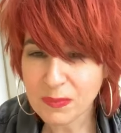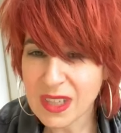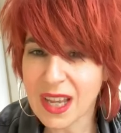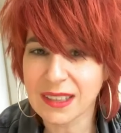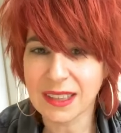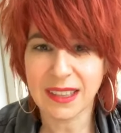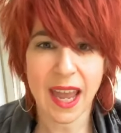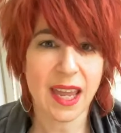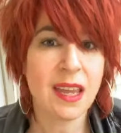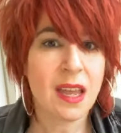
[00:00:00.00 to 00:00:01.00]
Like
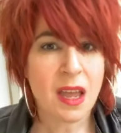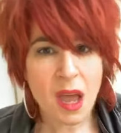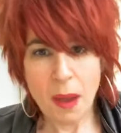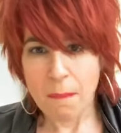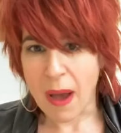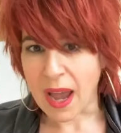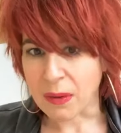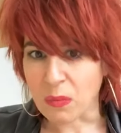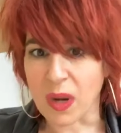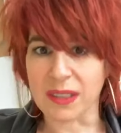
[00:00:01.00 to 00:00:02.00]
today,
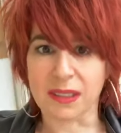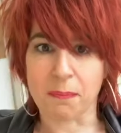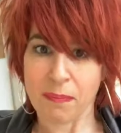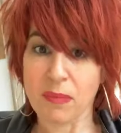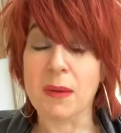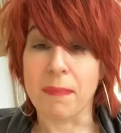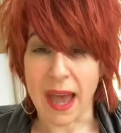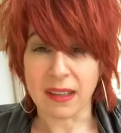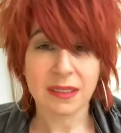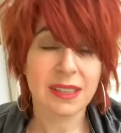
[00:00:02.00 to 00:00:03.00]
mine was the
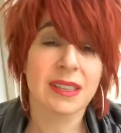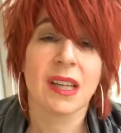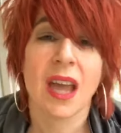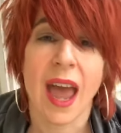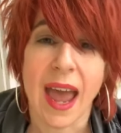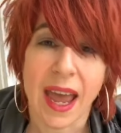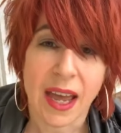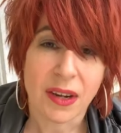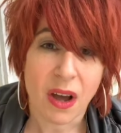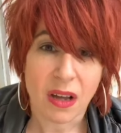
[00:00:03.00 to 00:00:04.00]
belt
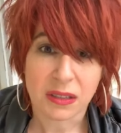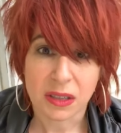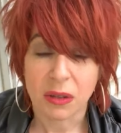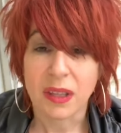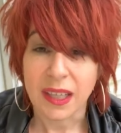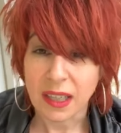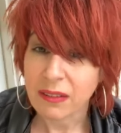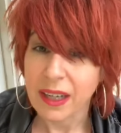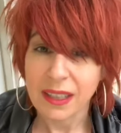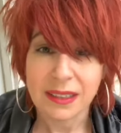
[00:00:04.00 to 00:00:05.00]
and also the
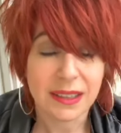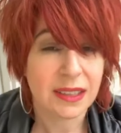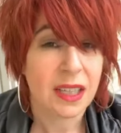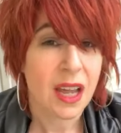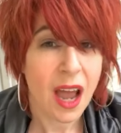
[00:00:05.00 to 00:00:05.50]
earrings.